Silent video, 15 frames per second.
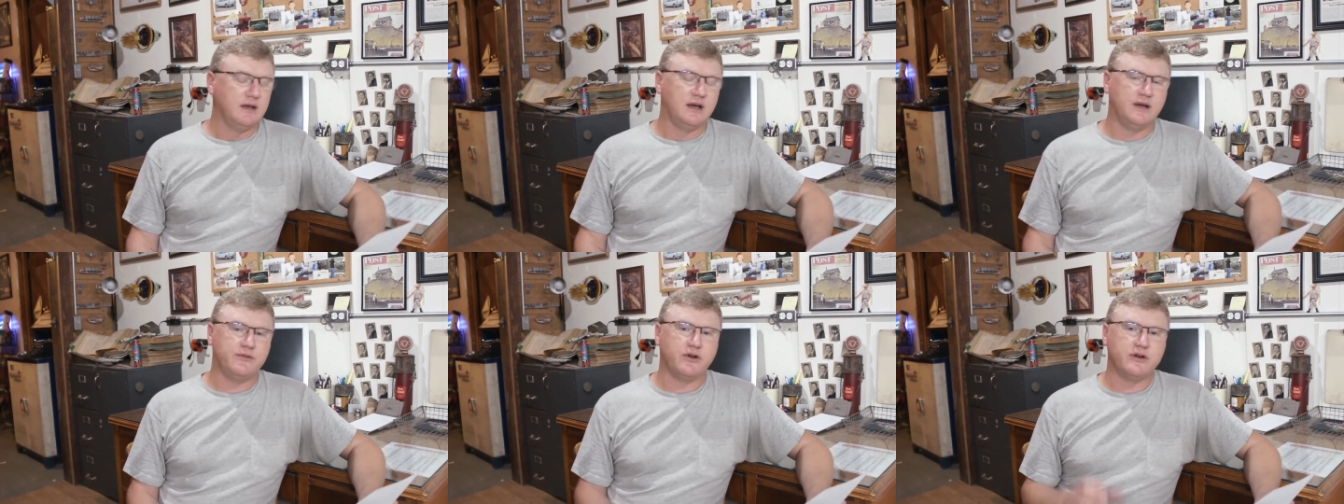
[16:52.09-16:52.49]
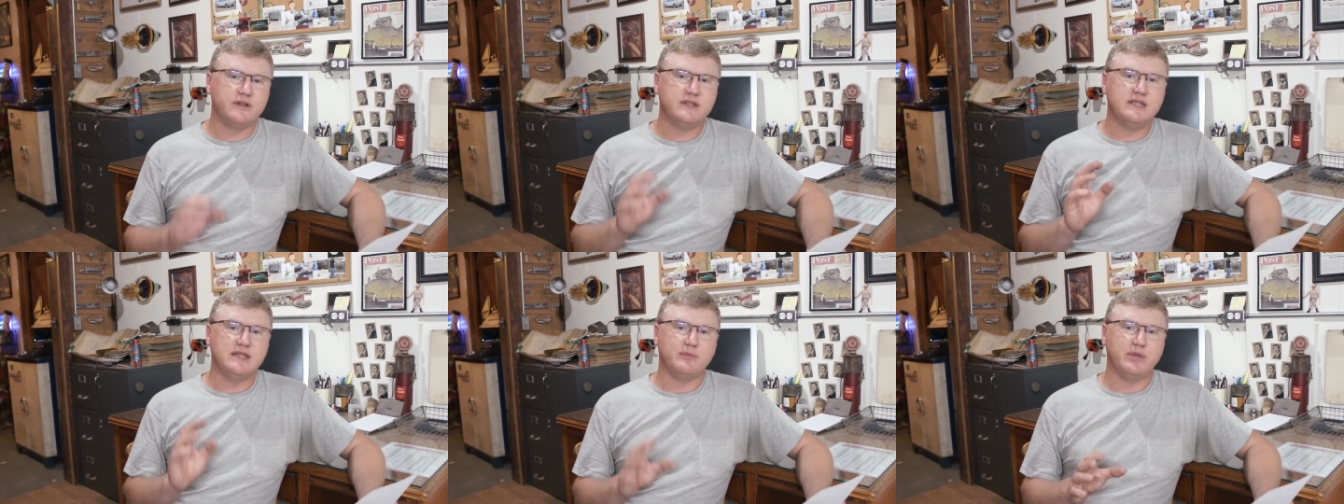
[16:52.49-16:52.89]
I've
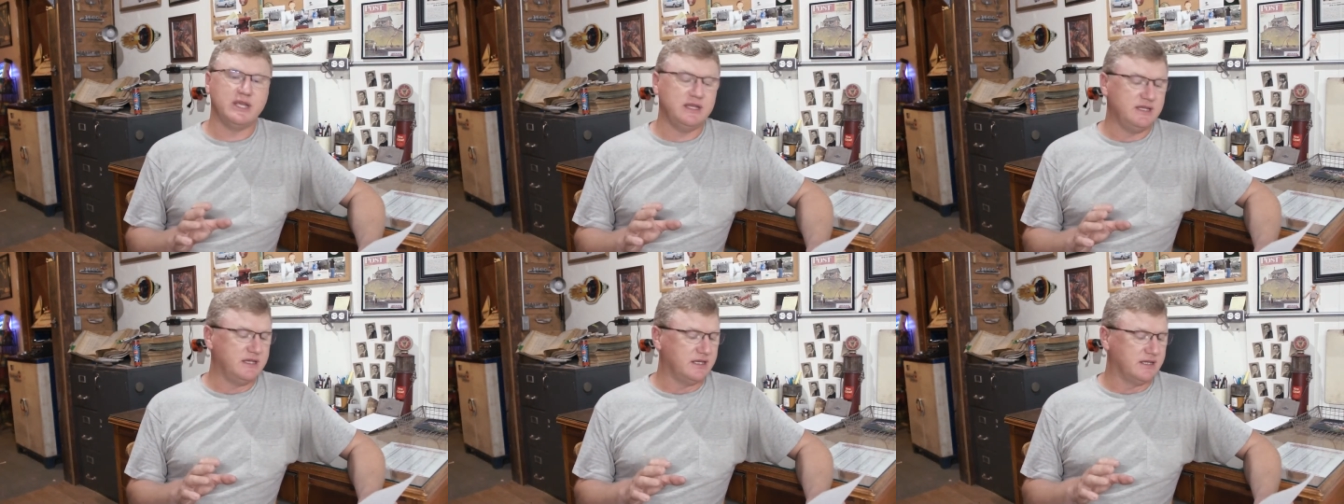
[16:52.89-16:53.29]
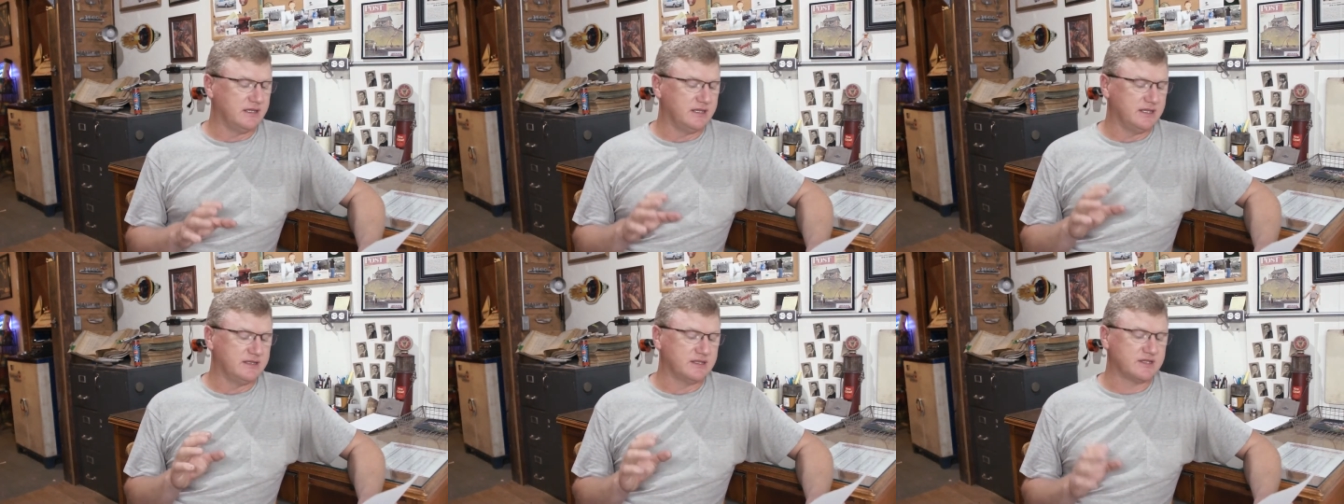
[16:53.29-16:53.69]
heard the opinion
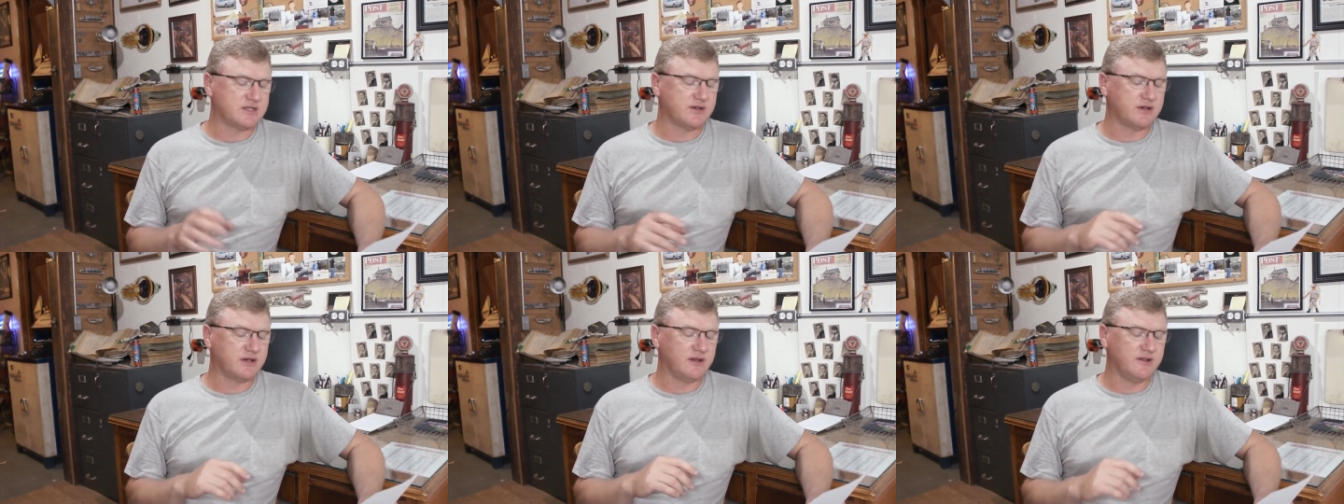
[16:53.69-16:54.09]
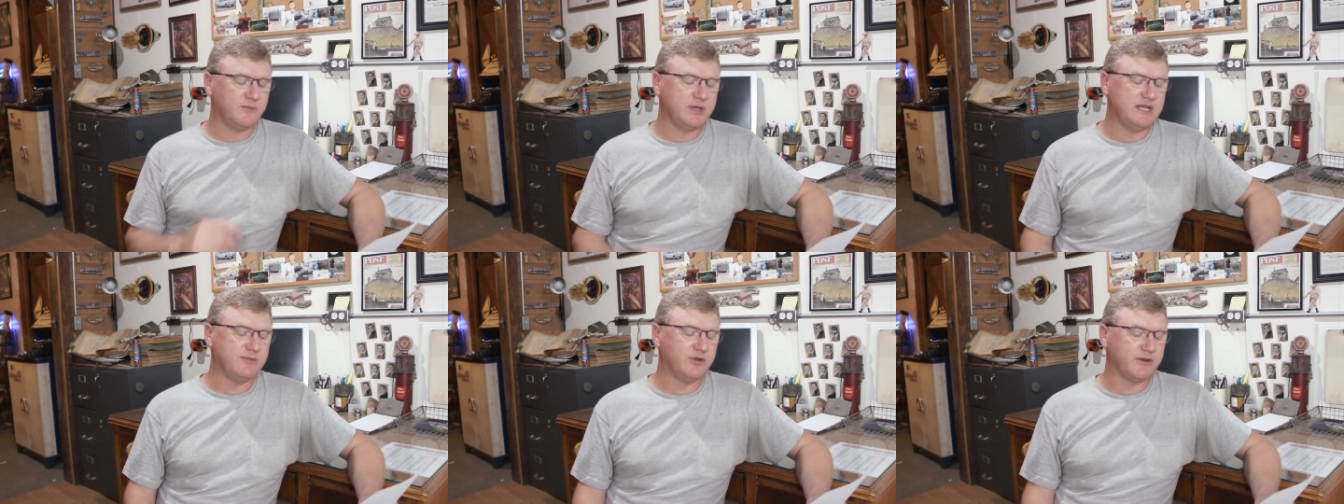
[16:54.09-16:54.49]
in the circle of
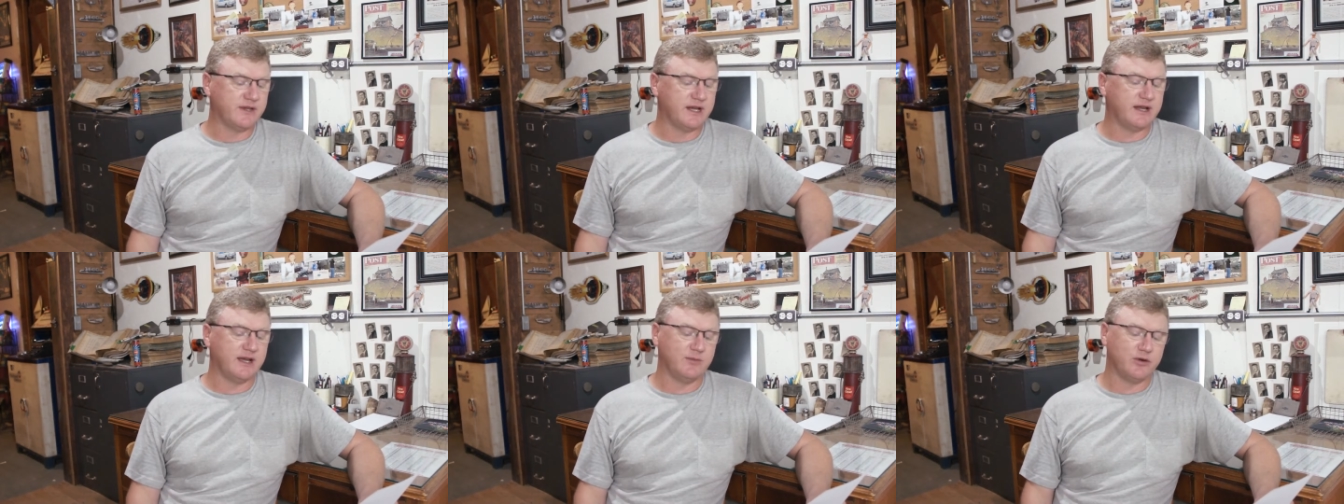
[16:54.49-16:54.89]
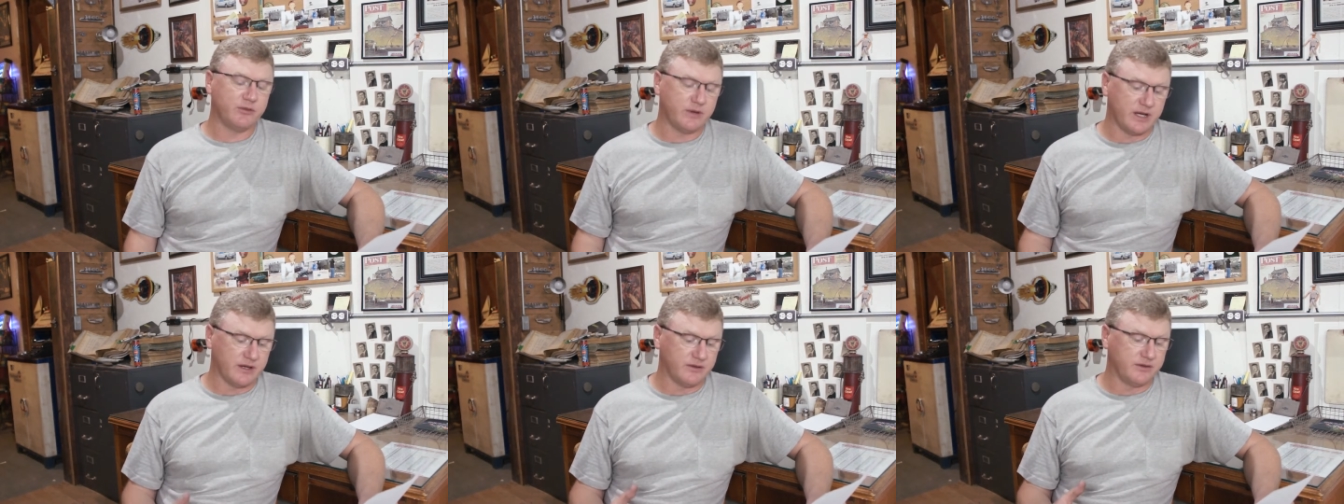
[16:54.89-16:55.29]
people that I'm
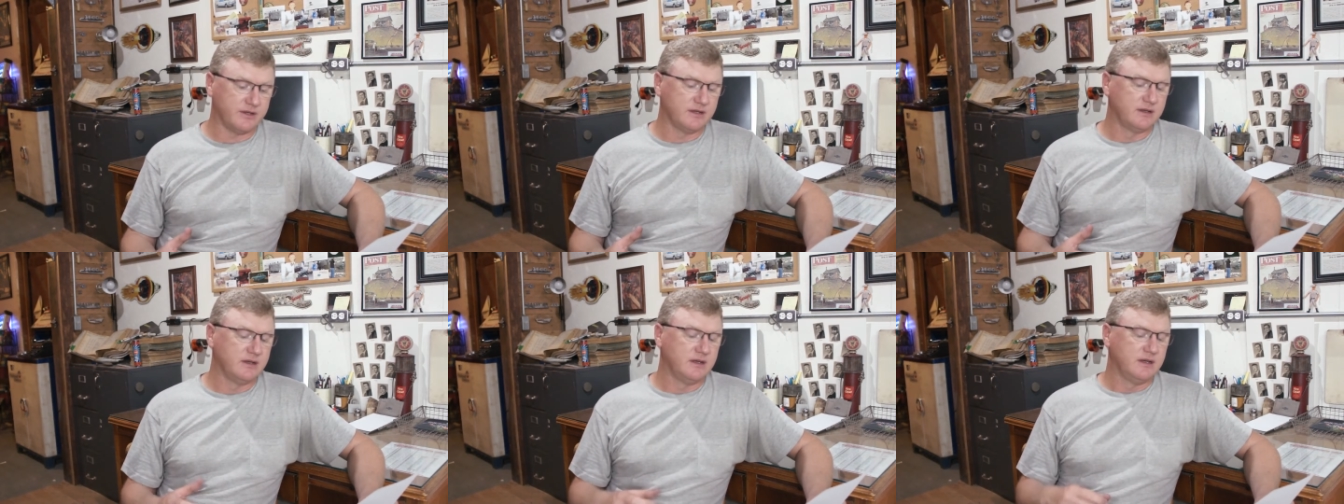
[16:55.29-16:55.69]
around